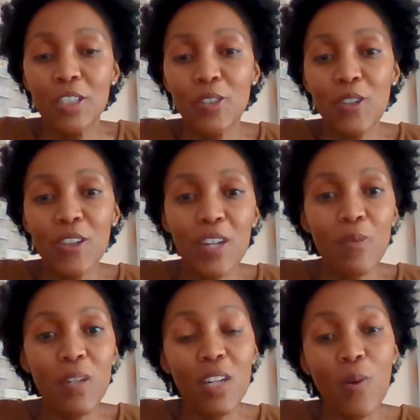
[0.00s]
so
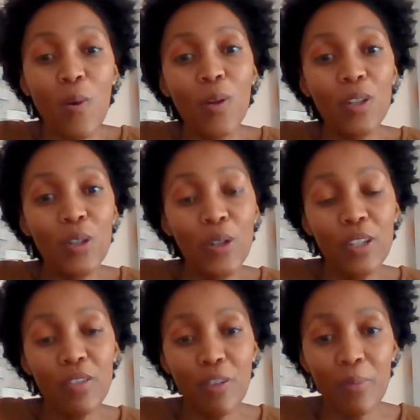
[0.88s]
that we can all
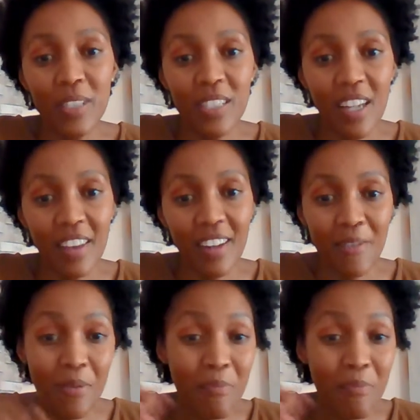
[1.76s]
learn from each other.